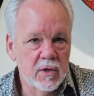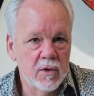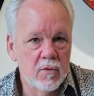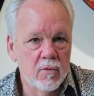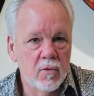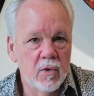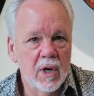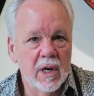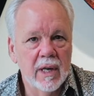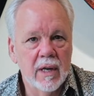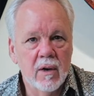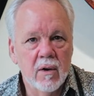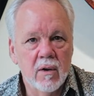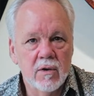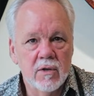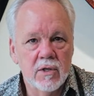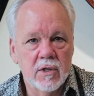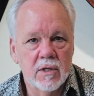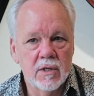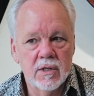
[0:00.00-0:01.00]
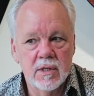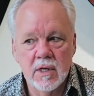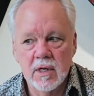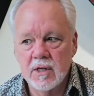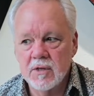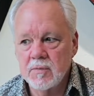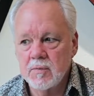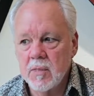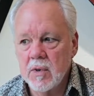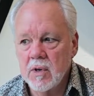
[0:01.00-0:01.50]
You really are just
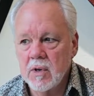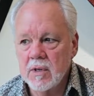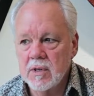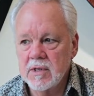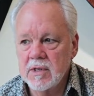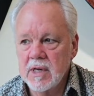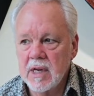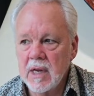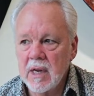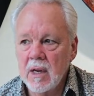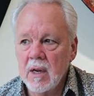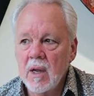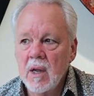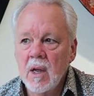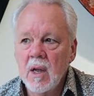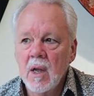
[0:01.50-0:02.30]
experiencing